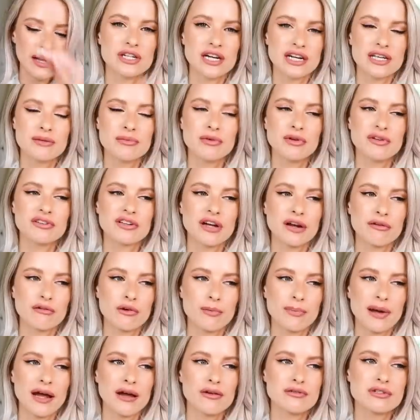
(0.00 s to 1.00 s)
Jacquemus are
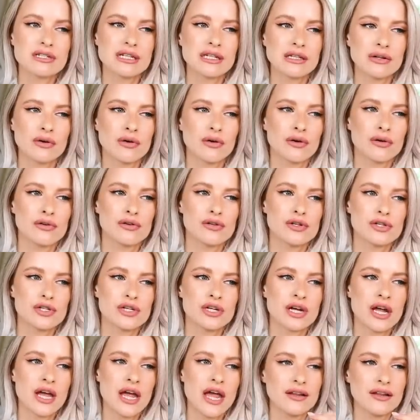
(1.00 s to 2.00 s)
about to
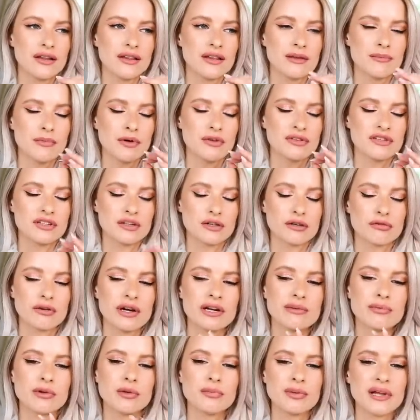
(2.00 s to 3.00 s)
launch the most
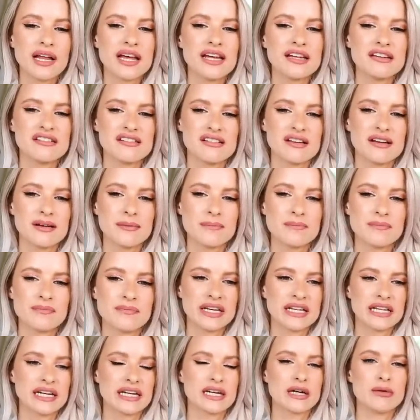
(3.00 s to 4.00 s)
incredible blazer
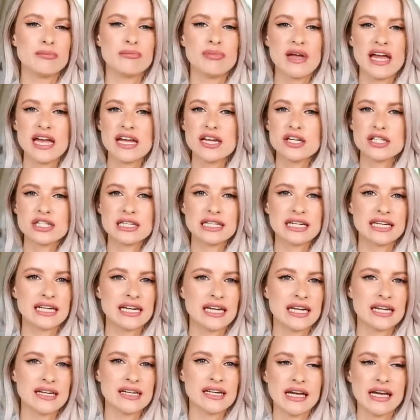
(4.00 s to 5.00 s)
in like a beige
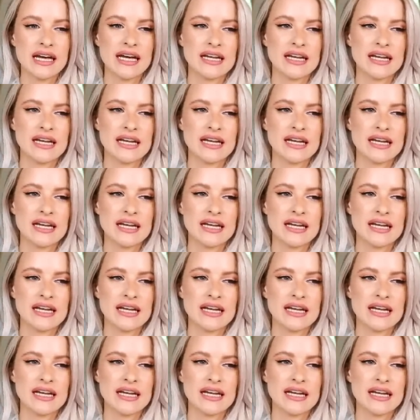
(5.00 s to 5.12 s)
linen,